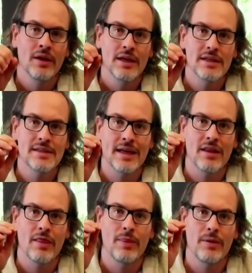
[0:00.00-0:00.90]
is that
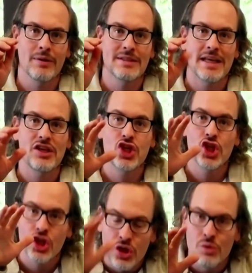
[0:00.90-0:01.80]
there is a
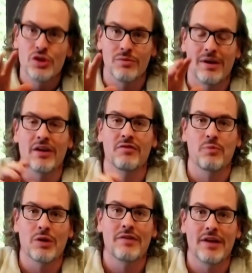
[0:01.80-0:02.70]
huge amount of
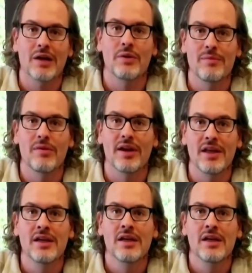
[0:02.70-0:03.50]
private equity money